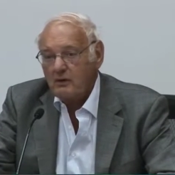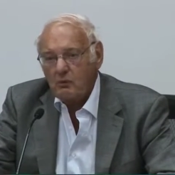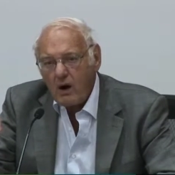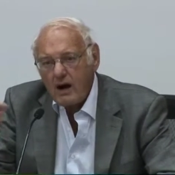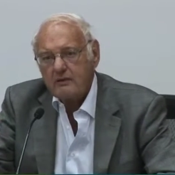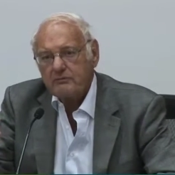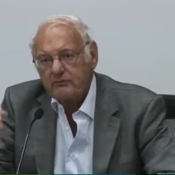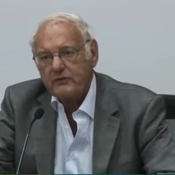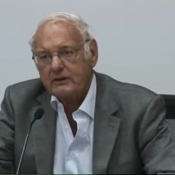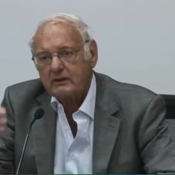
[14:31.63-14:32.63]
Why
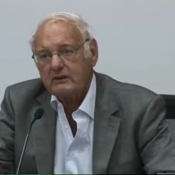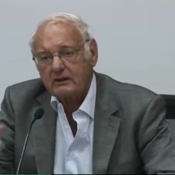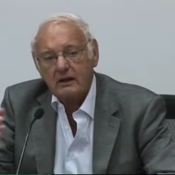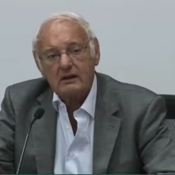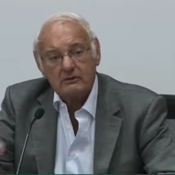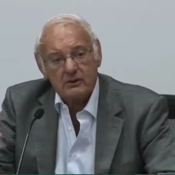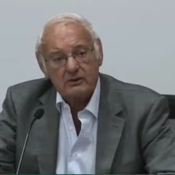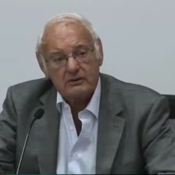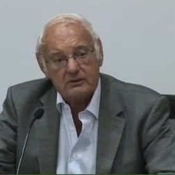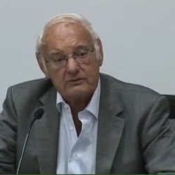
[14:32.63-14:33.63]
thinking
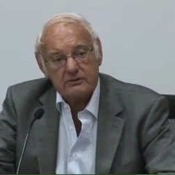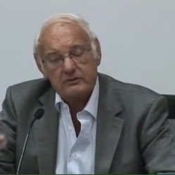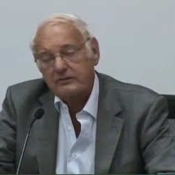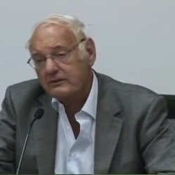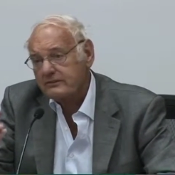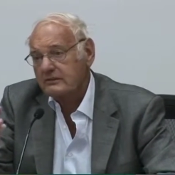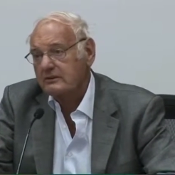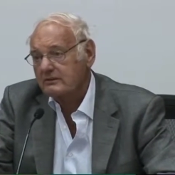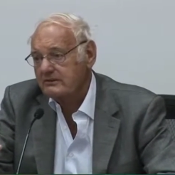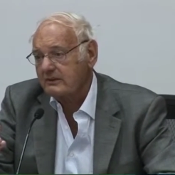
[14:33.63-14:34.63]
alternatives in such a,
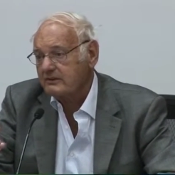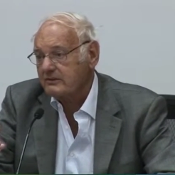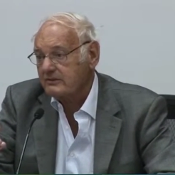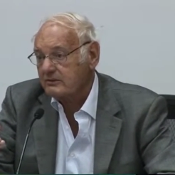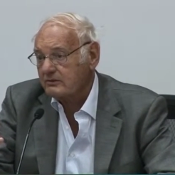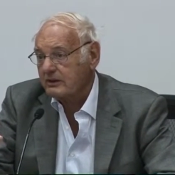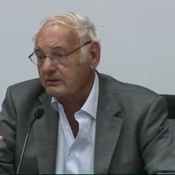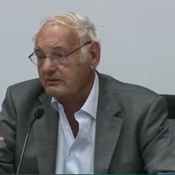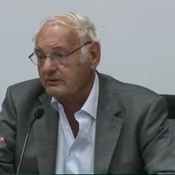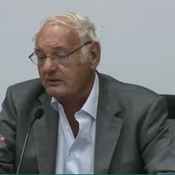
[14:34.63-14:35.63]
such a
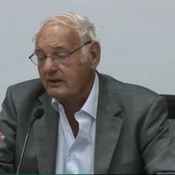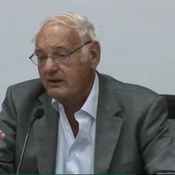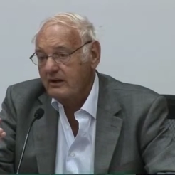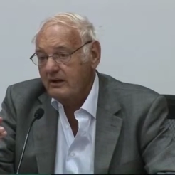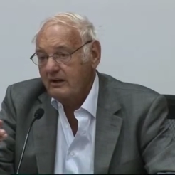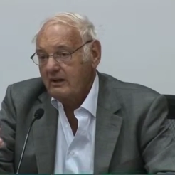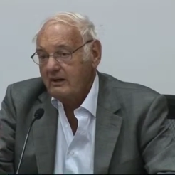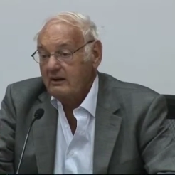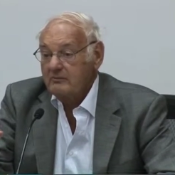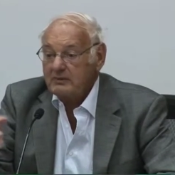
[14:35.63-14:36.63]
situation?
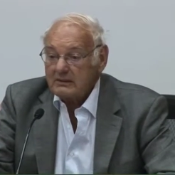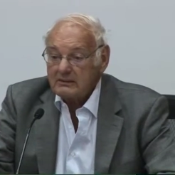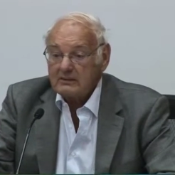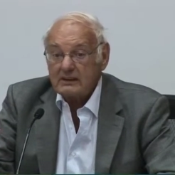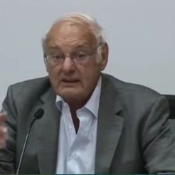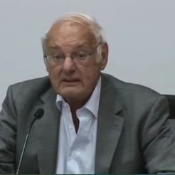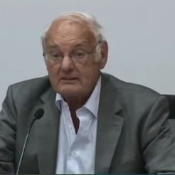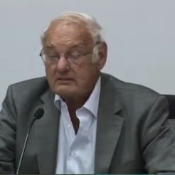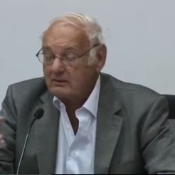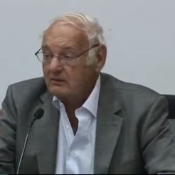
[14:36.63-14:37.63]
Uh, but it
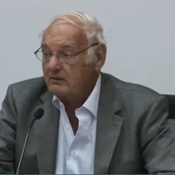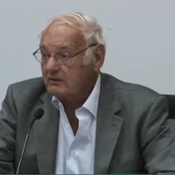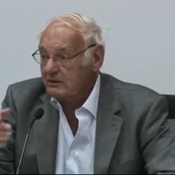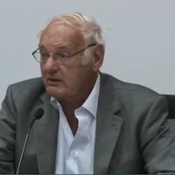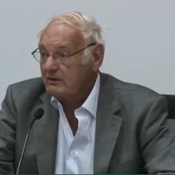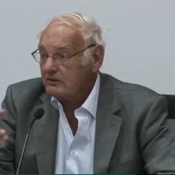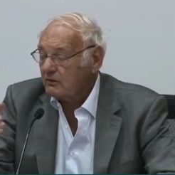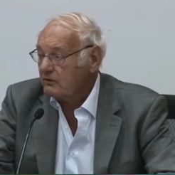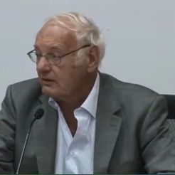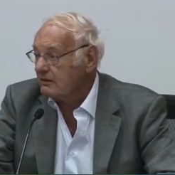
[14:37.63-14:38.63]
needs on, needed
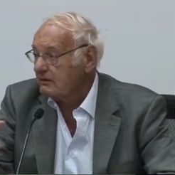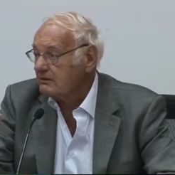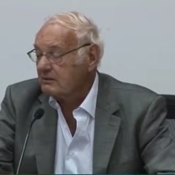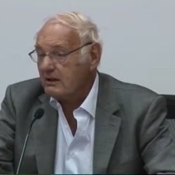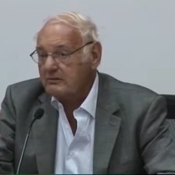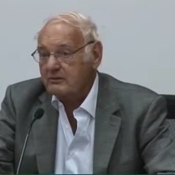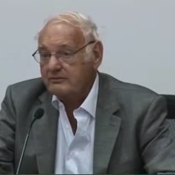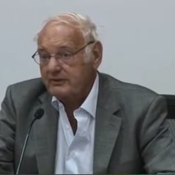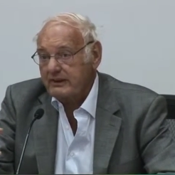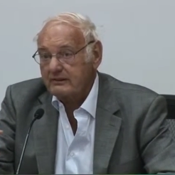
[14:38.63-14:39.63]
only a couple
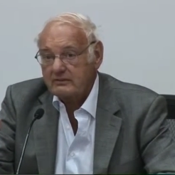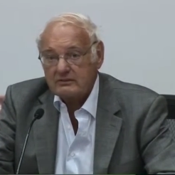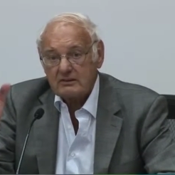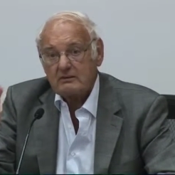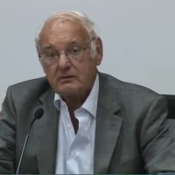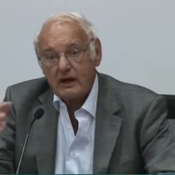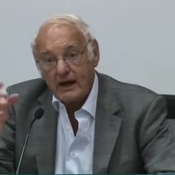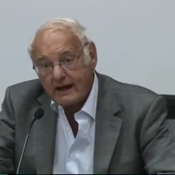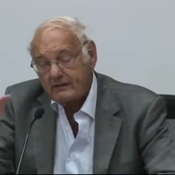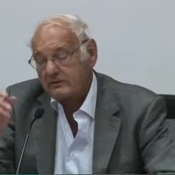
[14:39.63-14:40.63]
of years and then we
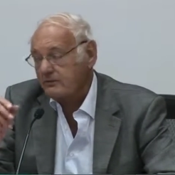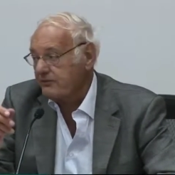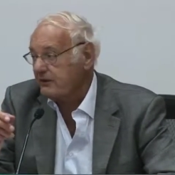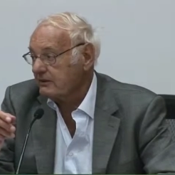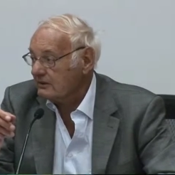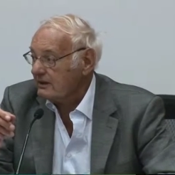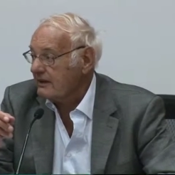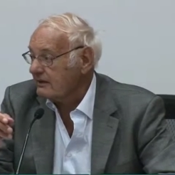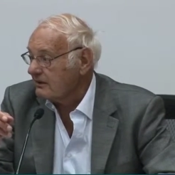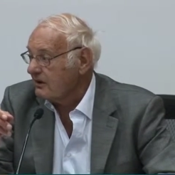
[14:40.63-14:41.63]
had to think
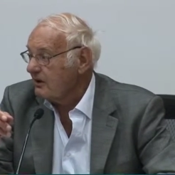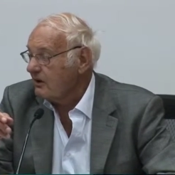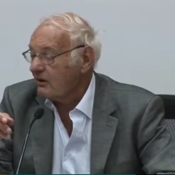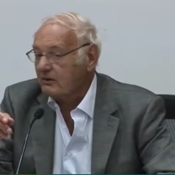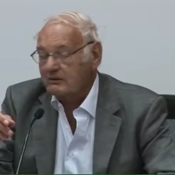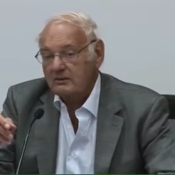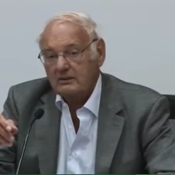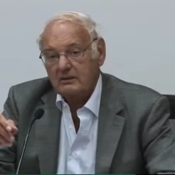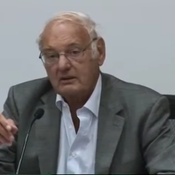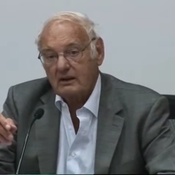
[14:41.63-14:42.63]
again on
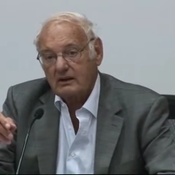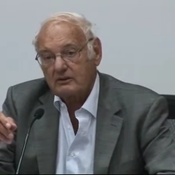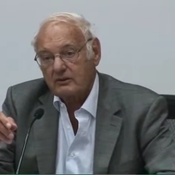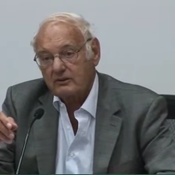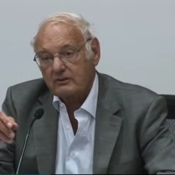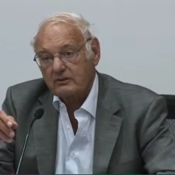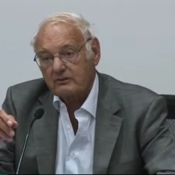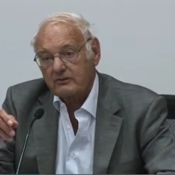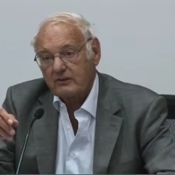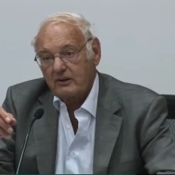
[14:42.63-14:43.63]
uh,
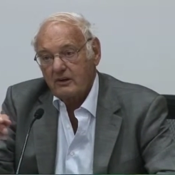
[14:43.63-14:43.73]
alternatives.